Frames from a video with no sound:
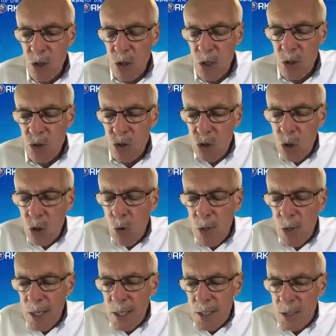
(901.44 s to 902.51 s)
lists,
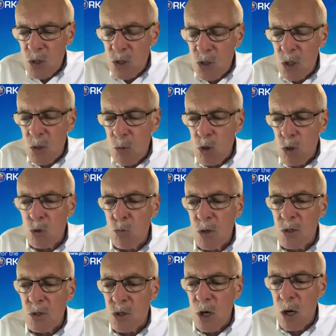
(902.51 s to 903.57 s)
going in and see which
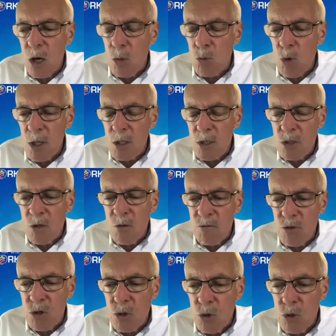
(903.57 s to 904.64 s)
ones are relative
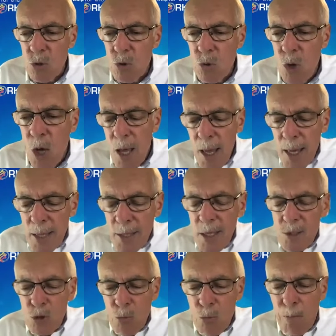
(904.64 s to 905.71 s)
to you, and
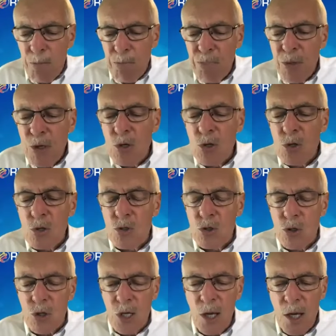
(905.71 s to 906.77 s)
then you build
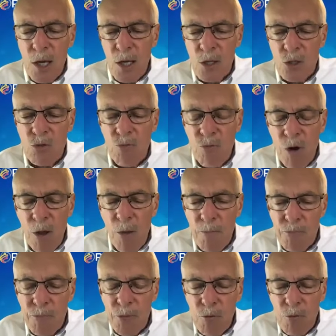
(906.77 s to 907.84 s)
your case
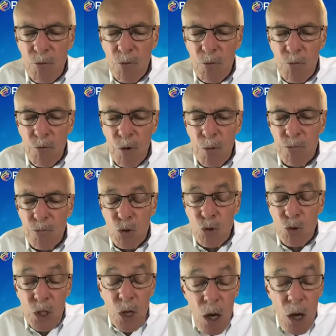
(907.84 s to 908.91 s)
from
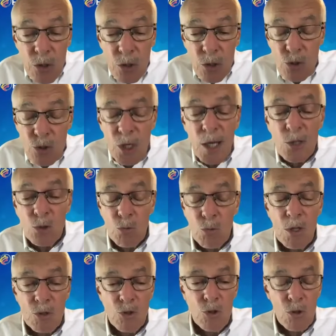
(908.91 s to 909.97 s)
using others as well
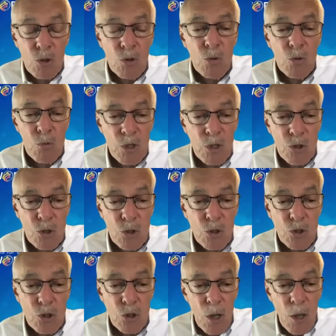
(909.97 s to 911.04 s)
as your own
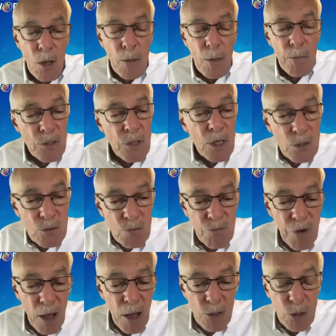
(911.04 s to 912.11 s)
research. But I think it's
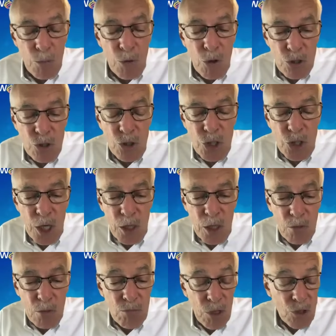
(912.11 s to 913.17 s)
valuable to take
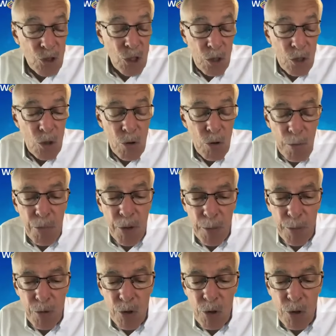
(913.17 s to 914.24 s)
a, let's say, a current
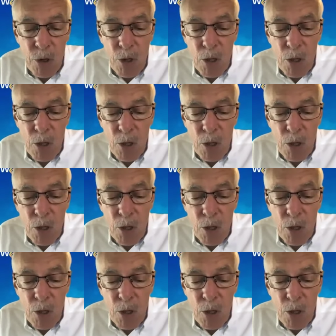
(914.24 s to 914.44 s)
paper,